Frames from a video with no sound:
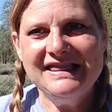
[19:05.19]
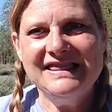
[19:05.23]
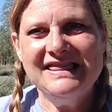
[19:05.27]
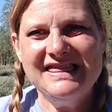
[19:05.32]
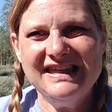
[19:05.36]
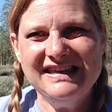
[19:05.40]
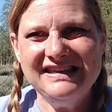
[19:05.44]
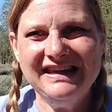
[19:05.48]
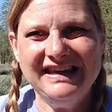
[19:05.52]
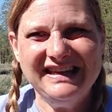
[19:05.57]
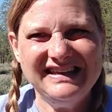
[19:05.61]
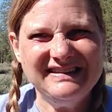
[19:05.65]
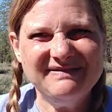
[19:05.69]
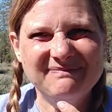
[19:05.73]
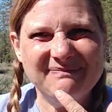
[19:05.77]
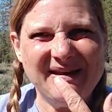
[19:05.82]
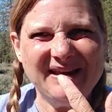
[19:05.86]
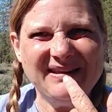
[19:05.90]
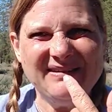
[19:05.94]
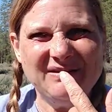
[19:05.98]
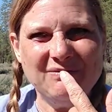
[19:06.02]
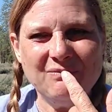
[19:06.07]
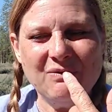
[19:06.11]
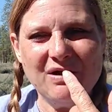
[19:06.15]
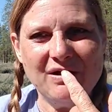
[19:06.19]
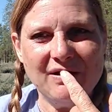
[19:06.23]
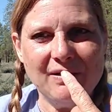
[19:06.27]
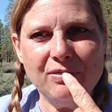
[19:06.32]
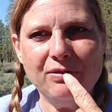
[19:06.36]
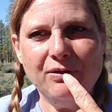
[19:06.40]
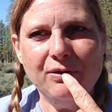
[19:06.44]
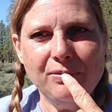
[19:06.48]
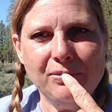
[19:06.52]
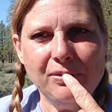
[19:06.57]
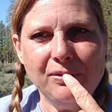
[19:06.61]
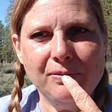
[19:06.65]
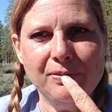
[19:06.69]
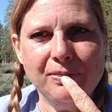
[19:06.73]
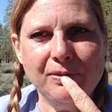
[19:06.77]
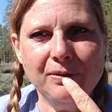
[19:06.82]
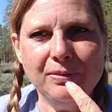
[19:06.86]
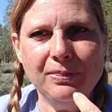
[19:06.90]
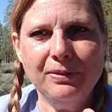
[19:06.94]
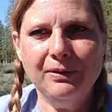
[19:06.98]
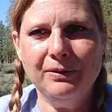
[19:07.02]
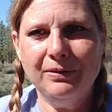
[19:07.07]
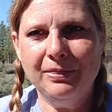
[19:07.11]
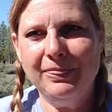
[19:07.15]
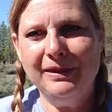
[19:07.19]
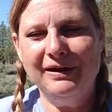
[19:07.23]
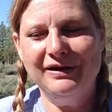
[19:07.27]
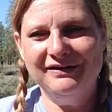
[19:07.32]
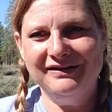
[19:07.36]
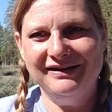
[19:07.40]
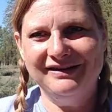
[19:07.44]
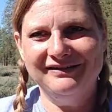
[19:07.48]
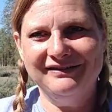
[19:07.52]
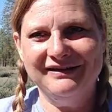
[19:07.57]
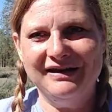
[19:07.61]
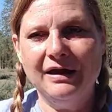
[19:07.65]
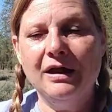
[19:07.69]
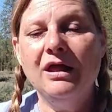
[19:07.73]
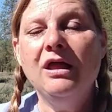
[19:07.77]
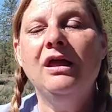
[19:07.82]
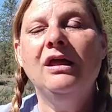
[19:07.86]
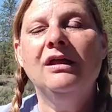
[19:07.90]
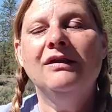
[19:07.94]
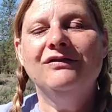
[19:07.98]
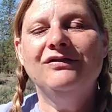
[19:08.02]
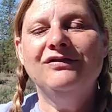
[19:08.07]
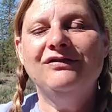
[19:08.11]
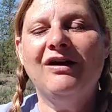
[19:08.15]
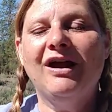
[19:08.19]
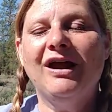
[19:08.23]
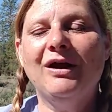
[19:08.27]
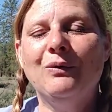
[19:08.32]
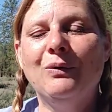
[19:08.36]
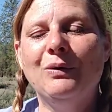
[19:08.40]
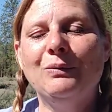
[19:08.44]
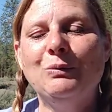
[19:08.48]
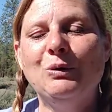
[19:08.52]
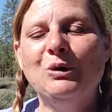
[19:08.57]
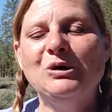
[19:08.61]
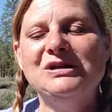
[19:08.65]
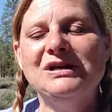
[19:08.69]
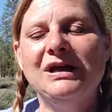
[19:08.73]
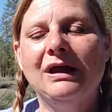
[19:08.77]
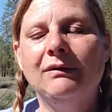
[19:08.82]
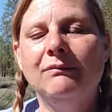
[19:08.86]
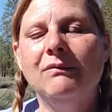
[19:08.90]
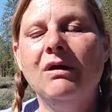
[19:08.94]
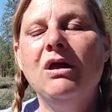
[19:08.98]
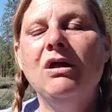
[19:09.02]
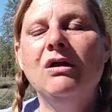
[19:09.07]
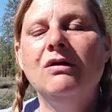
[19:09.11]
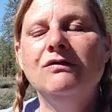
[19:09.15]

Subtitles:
It makes you want to, doesn't it? Let's try it one more time.